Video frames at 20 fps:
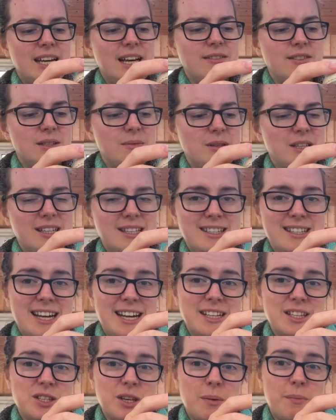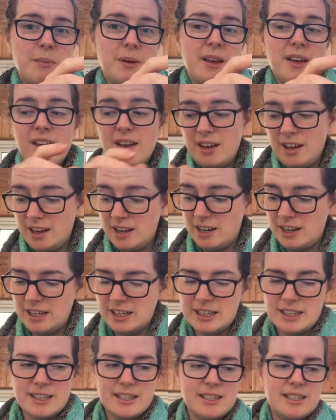to have something that stands up and,
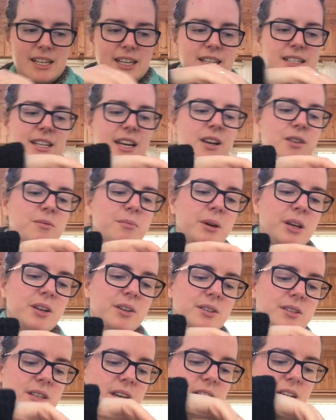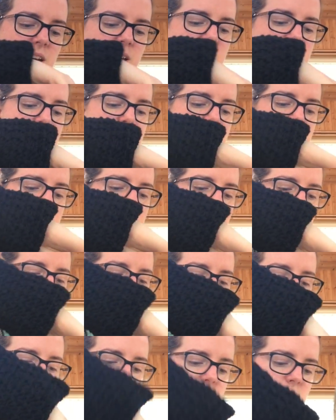like, can stay down by your side.
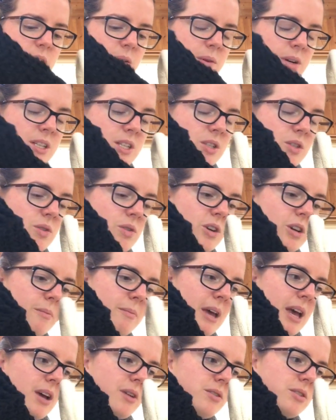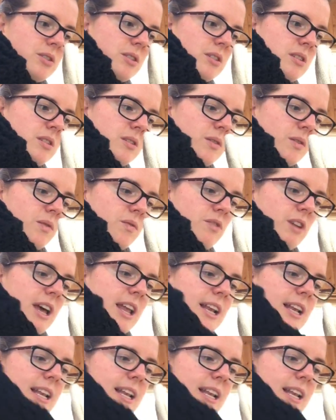Now, I want to talk about a